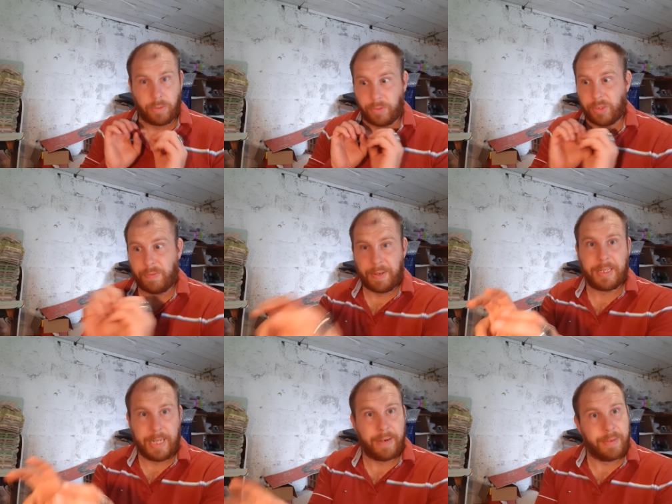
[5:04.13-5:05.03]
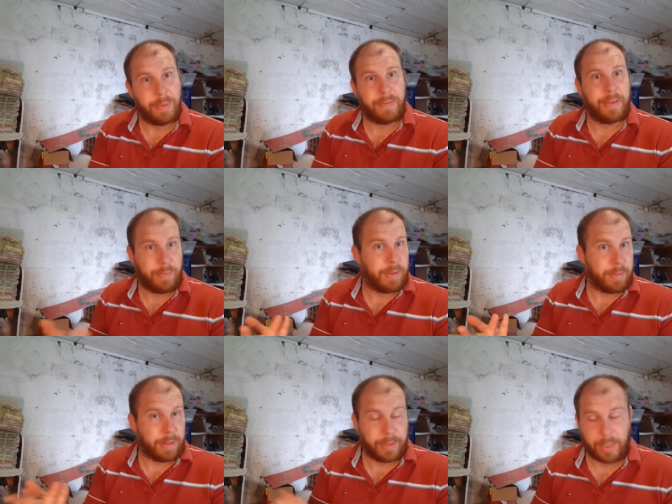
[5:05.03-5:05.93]
just flood the area with
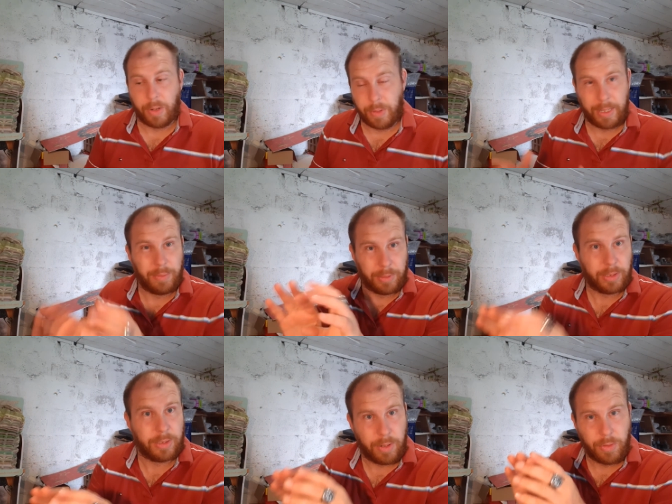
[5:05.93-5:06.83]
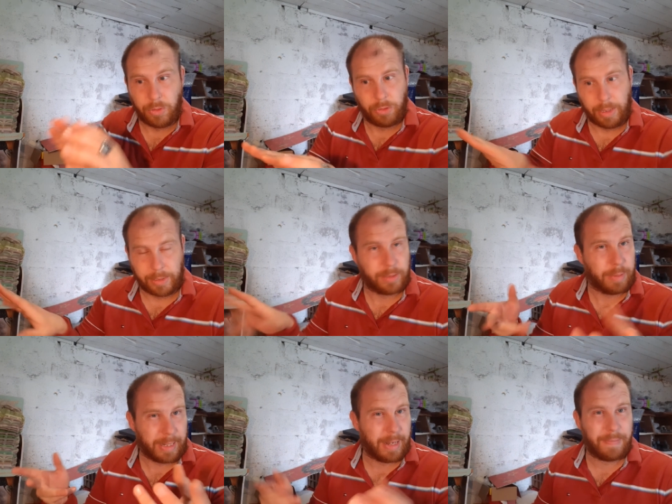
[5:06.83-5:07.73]
the undercoat, and it'll just neutralise the spray
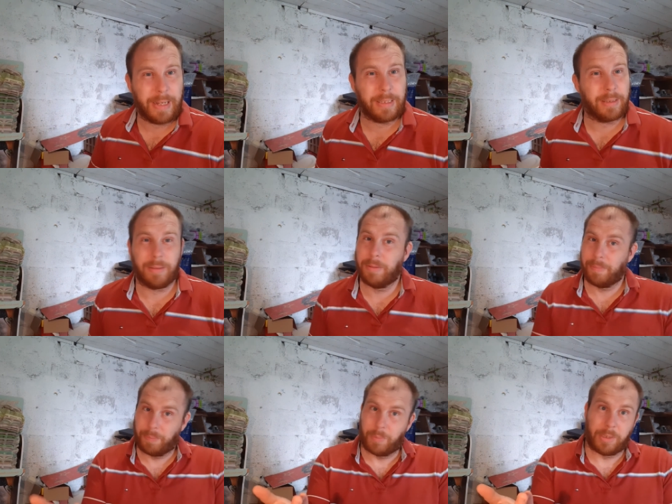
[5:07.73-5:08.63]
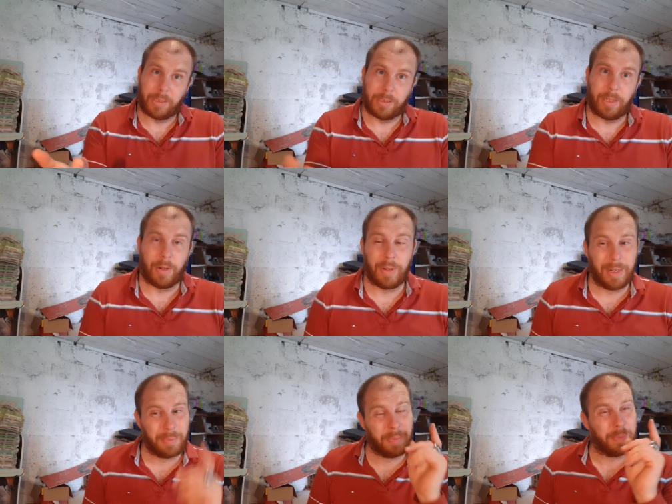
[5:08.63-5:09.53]
can effect, which is, you know,
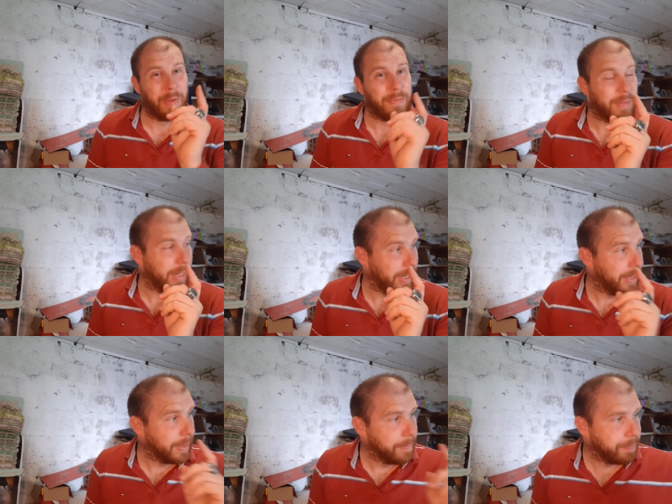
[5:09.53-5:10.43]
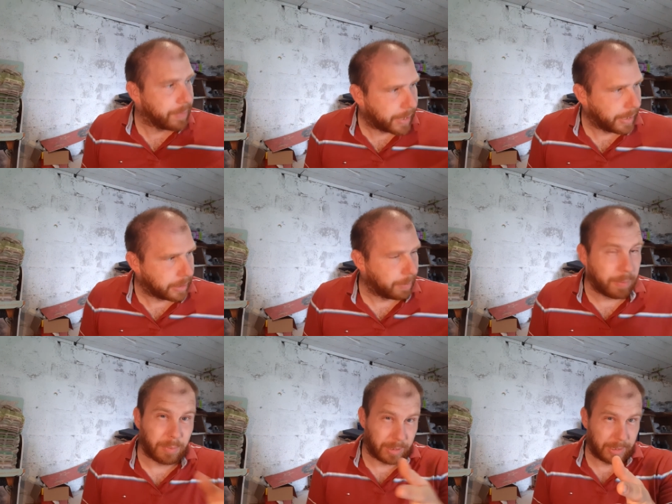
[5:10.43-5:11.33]
with the Kingsman,
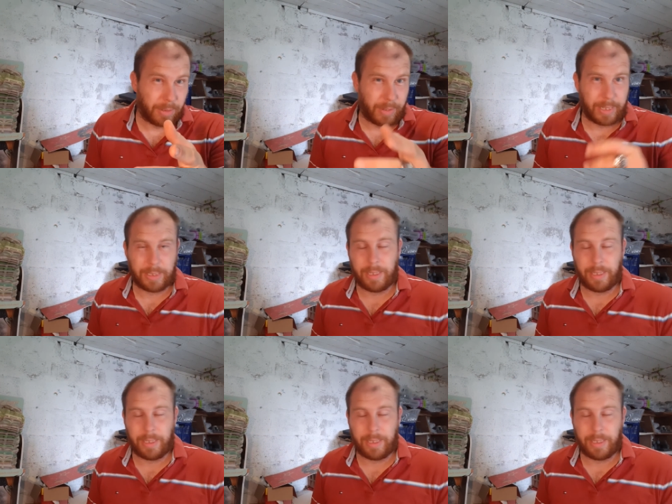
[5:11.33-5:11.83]
which I did on